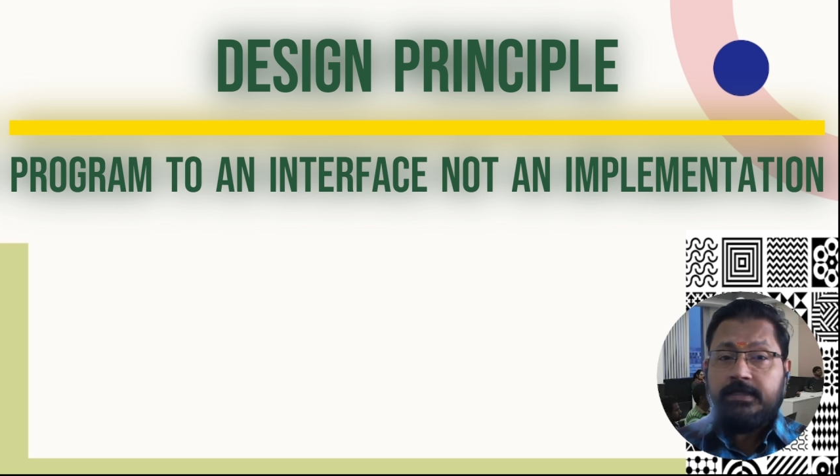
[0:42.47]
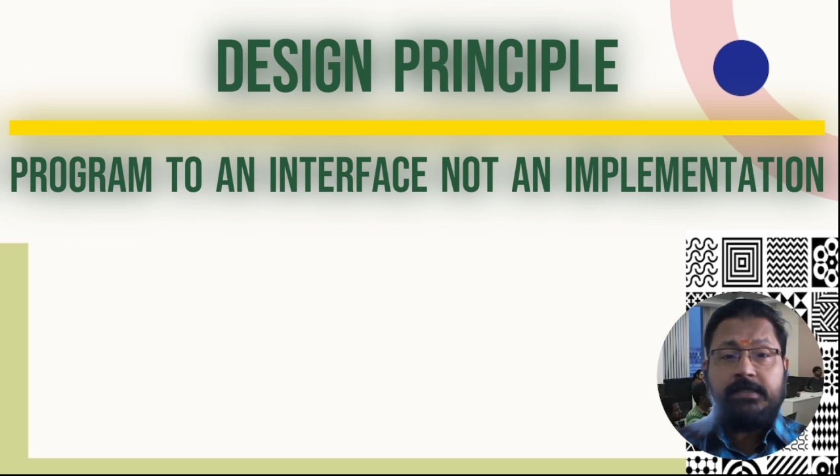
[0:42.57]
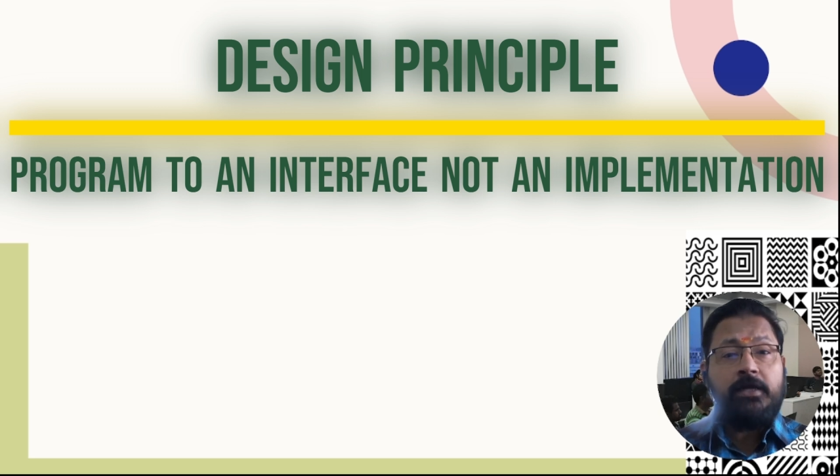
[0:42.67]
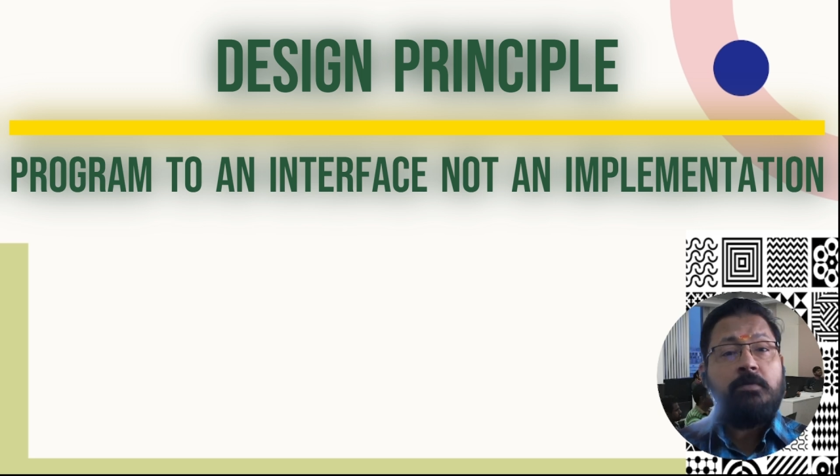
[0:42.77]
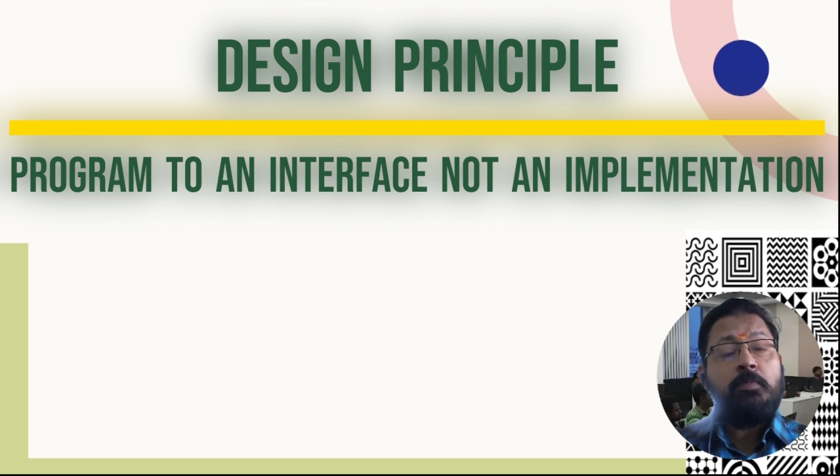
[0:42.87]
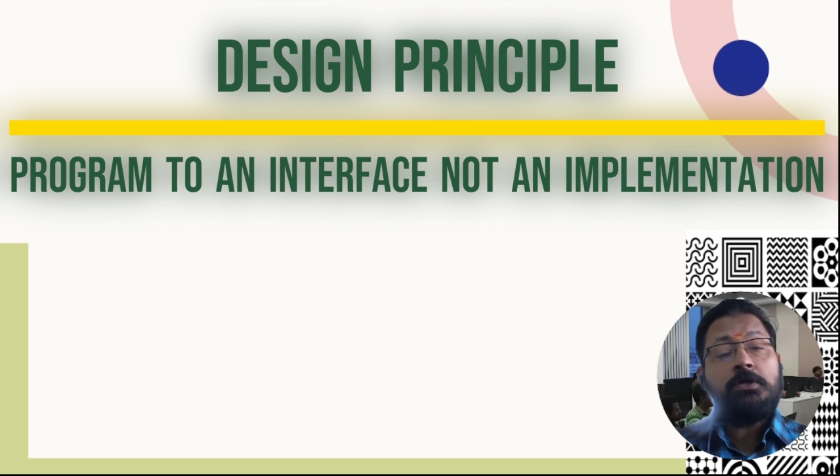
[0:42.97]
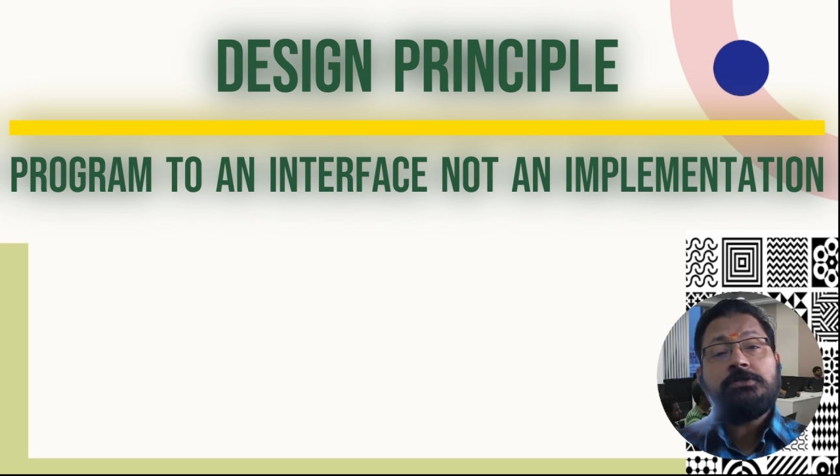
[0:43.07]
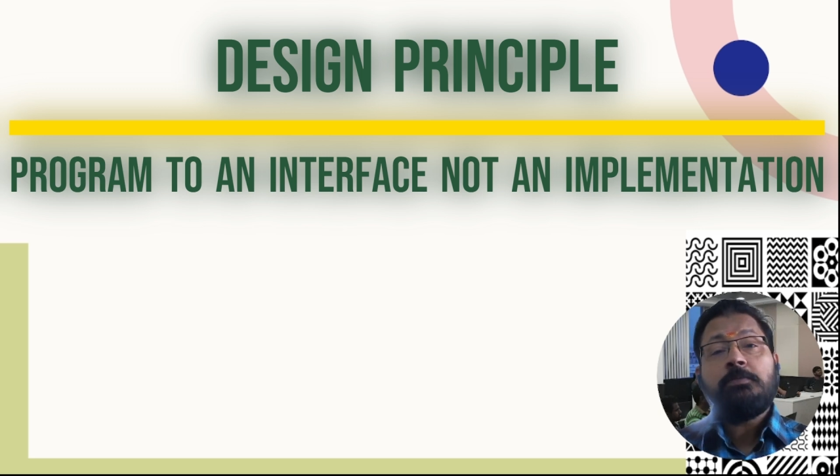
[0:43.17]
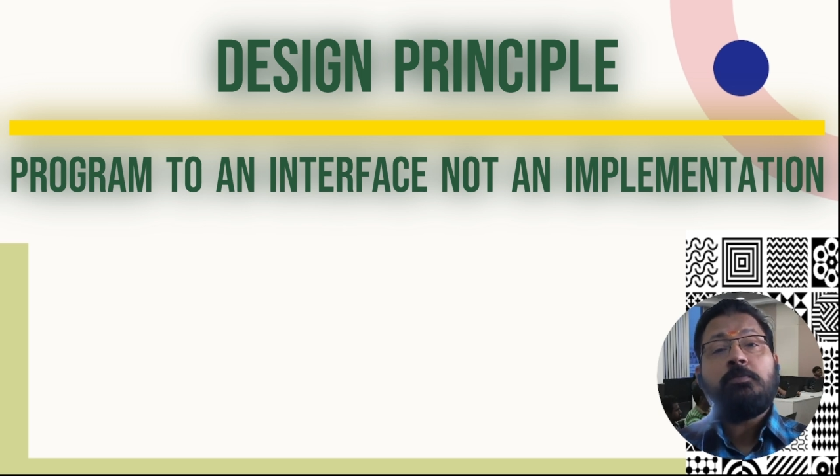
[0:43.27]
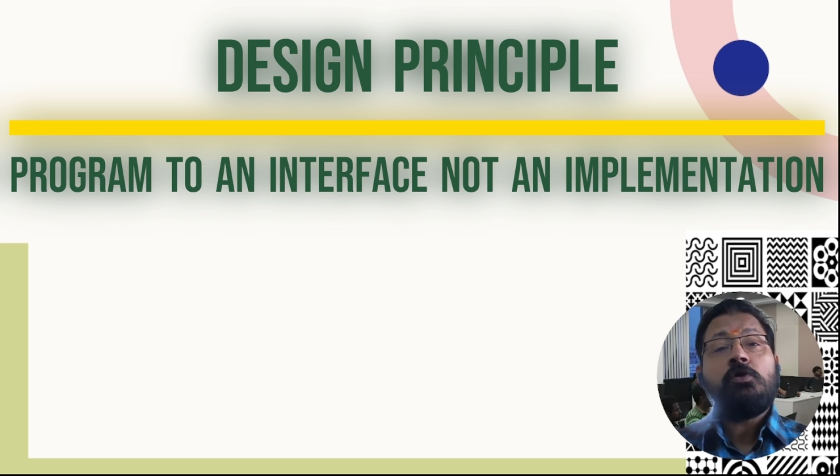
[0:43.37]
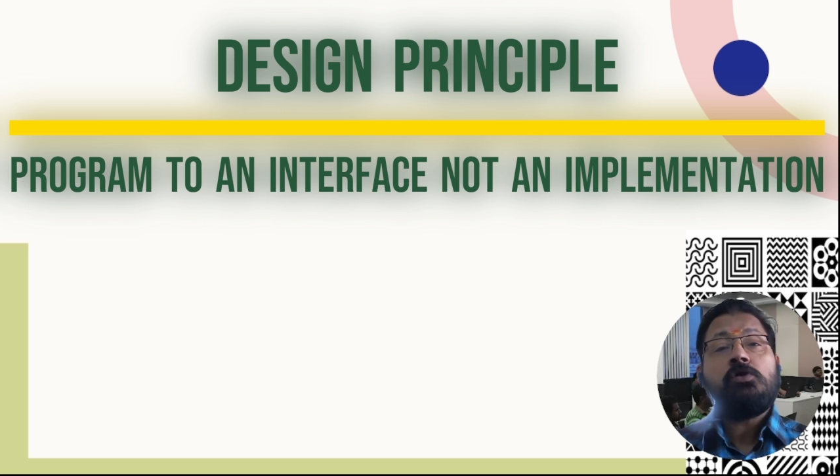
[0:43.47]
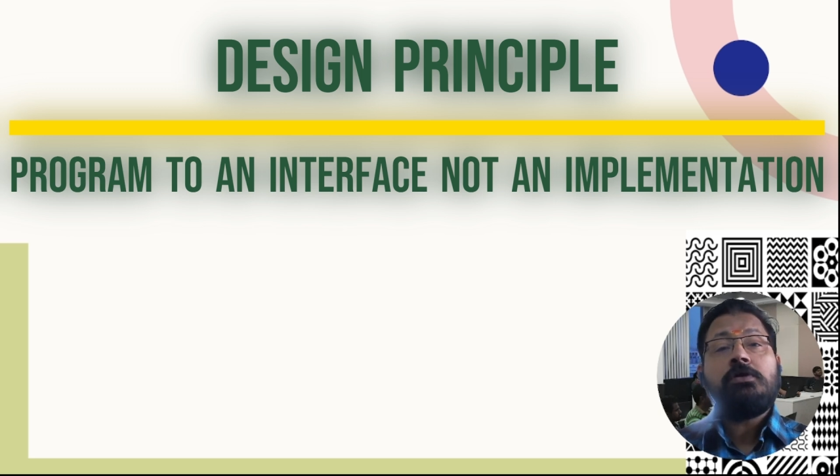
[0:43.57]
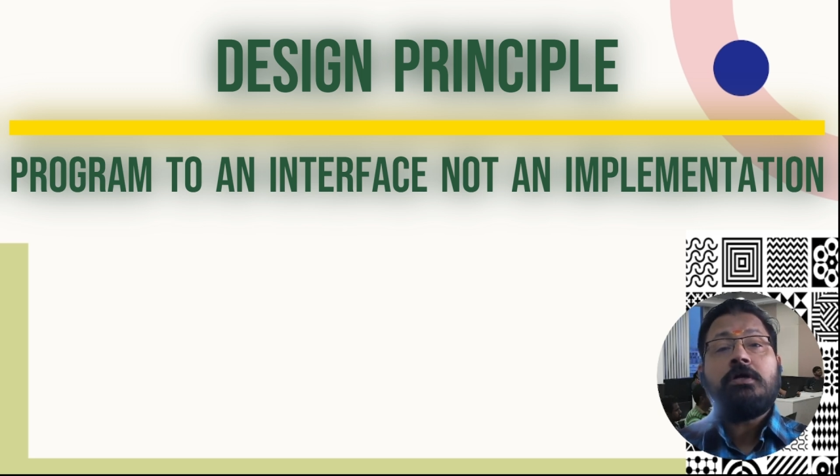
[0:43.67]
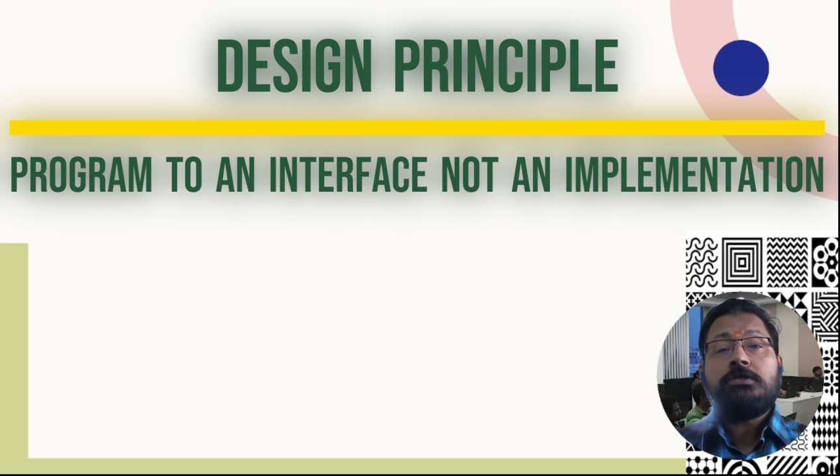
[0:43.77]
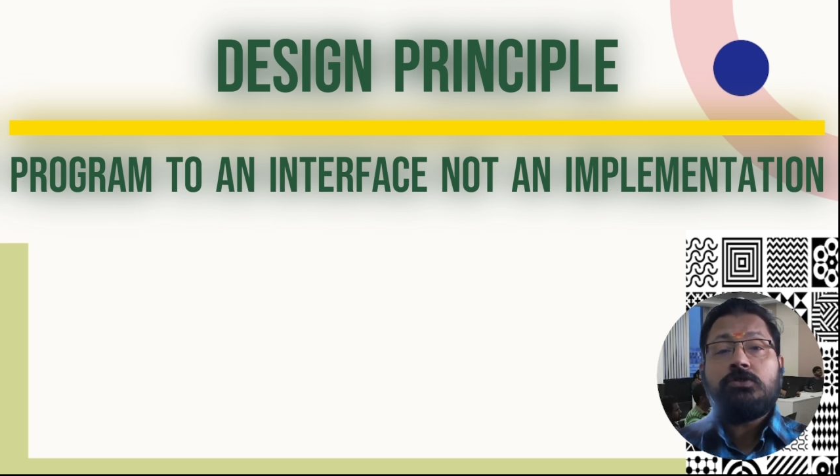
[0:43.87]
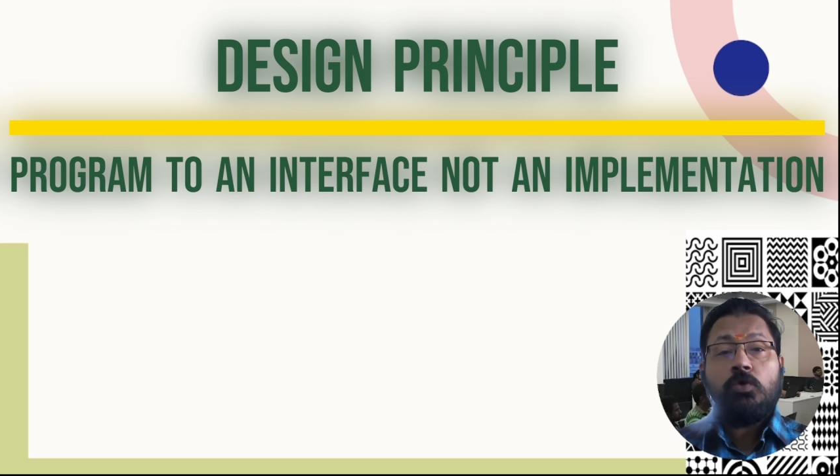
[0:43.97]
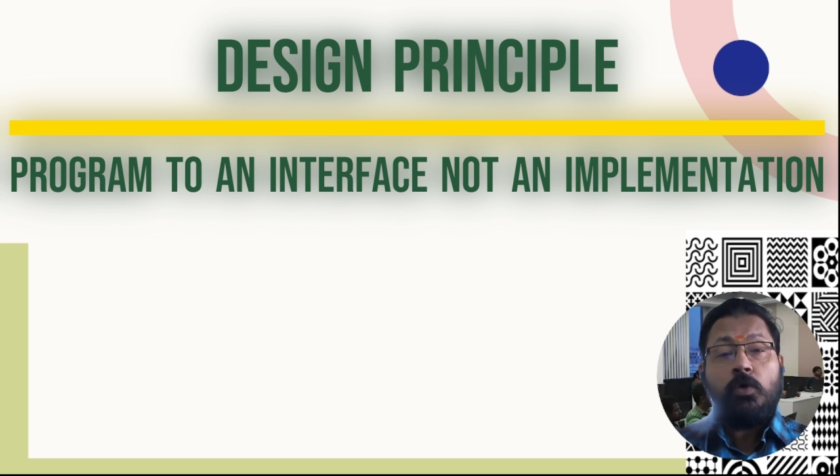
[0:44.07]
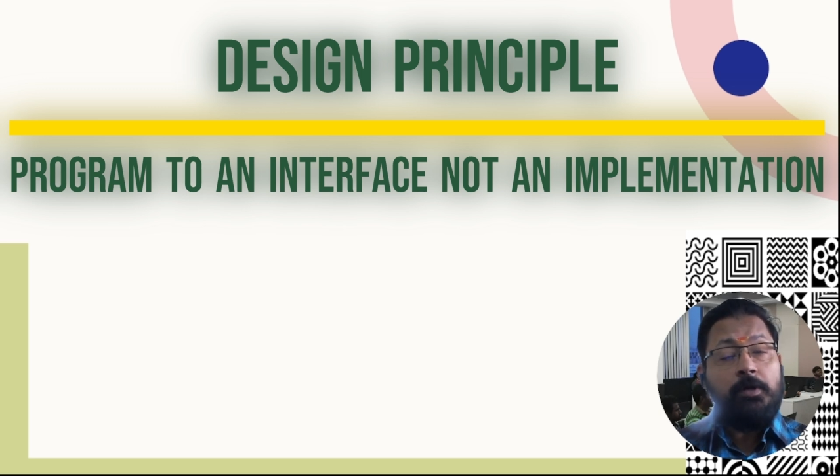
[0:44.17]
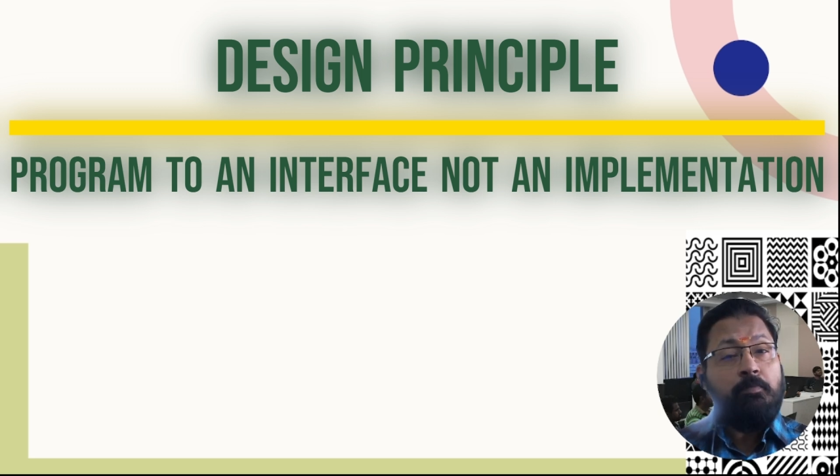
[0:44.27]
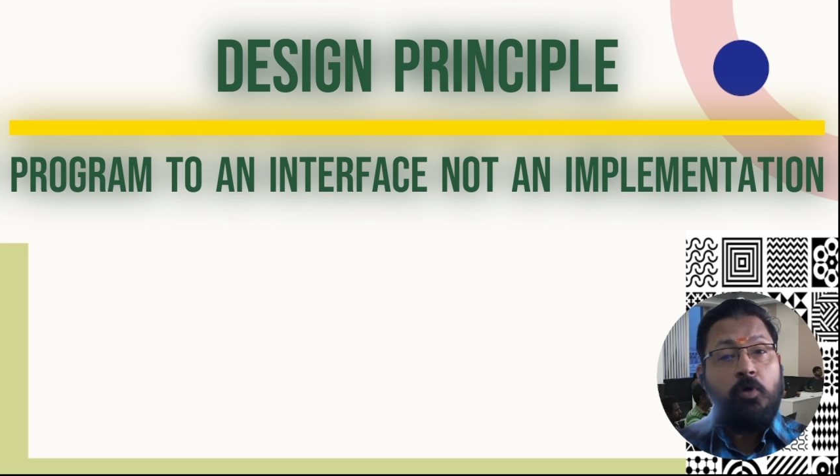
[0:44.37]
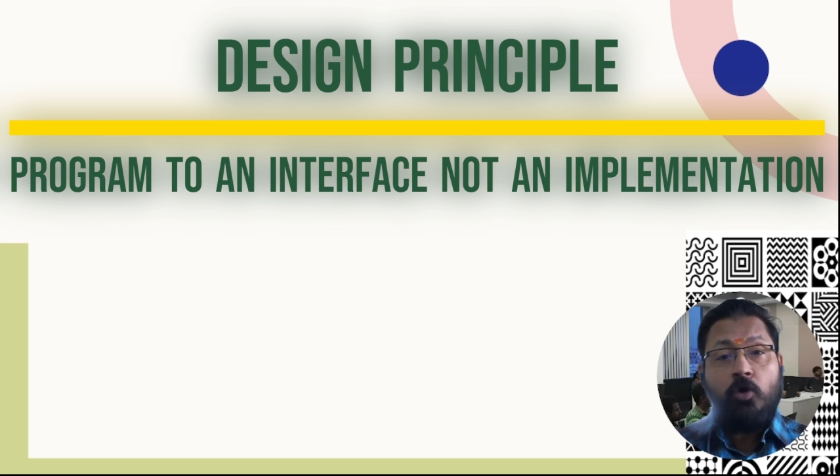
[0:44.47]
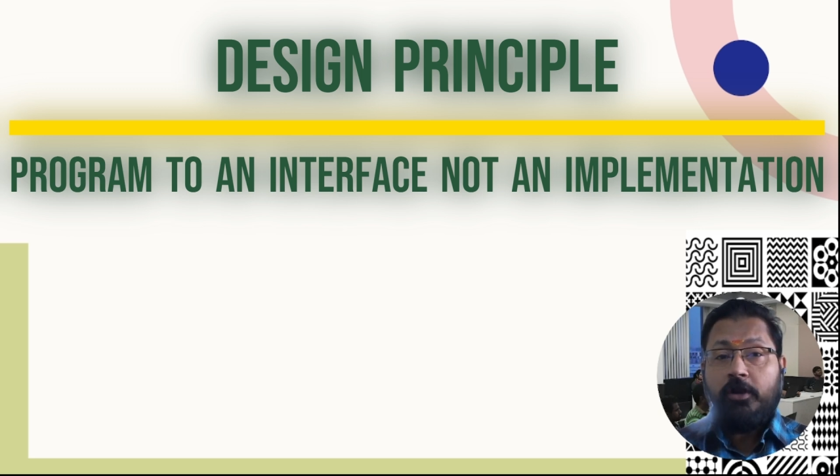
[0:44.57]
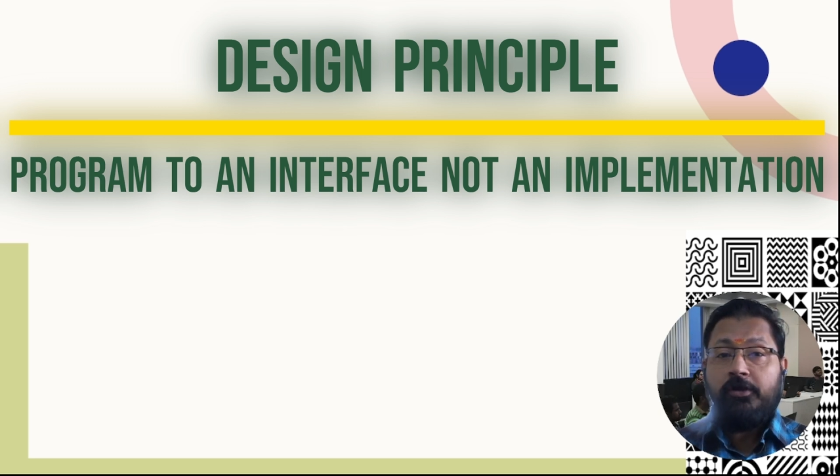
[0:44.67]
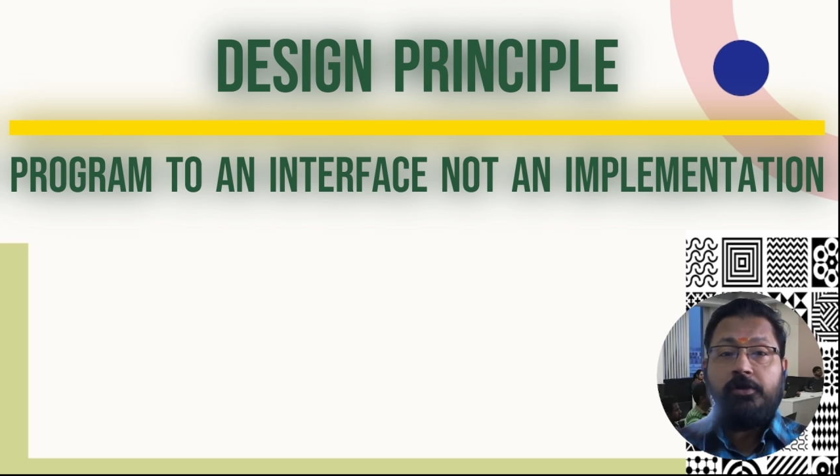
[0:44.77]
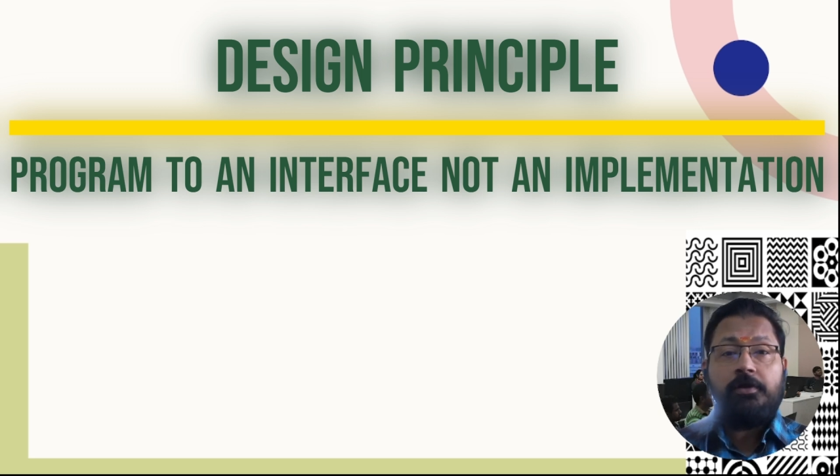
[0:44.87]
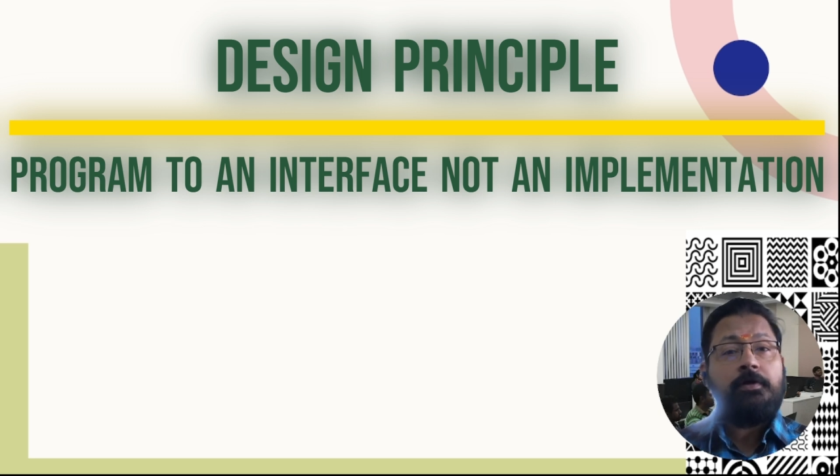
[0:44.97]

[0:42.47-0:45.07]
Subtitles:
design principle so important?